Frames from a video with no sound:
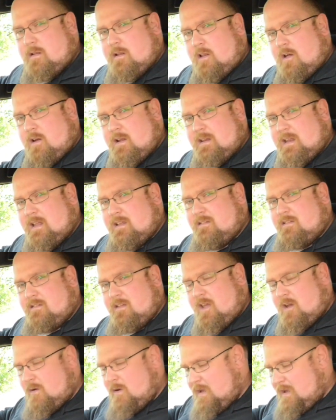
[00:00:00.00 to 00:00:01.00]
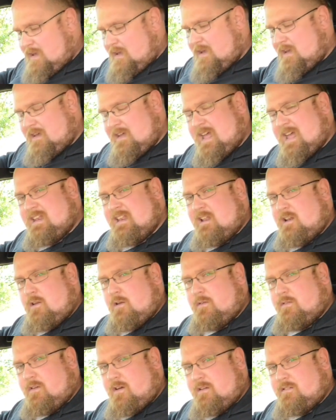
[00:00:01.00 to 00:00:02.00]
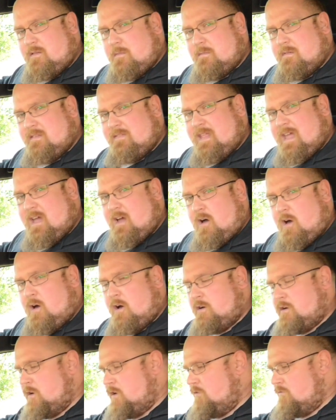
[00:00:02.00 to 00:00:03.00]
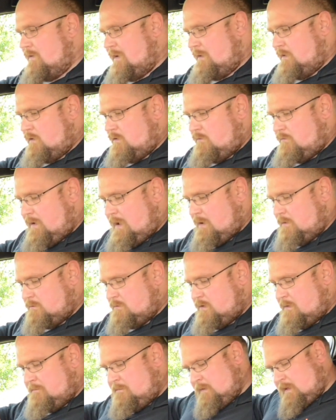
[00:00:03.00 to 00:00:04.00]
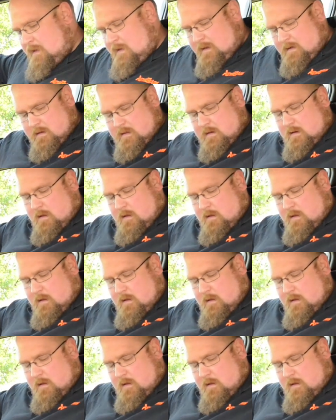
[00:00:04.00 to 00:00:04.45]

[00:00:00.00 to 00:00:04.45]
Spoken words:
lining, so any loose items in there are going to rattle around. And then